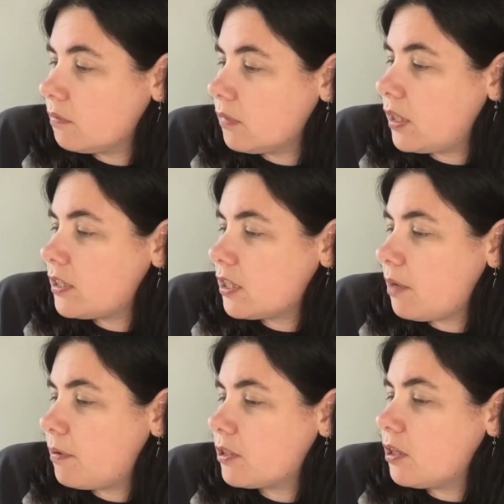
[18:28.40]
And there's a
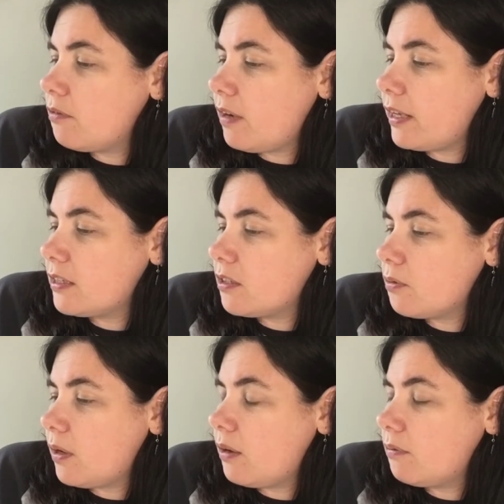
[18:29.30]
couple of snowflakes as
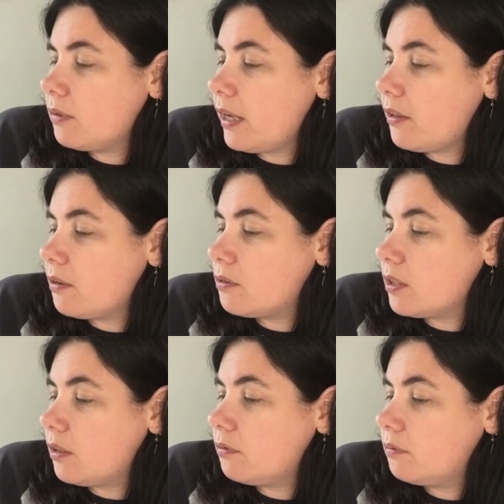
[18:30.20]
well. Get those
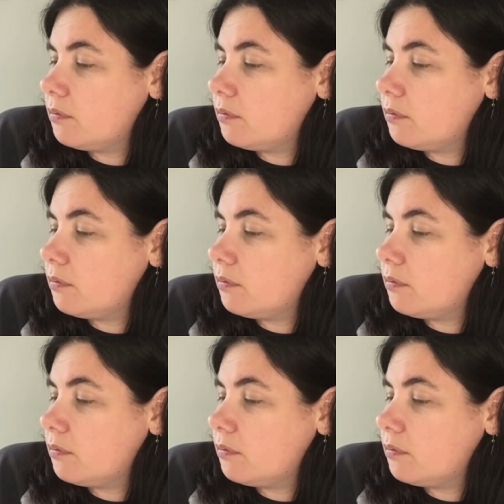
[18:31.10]
done.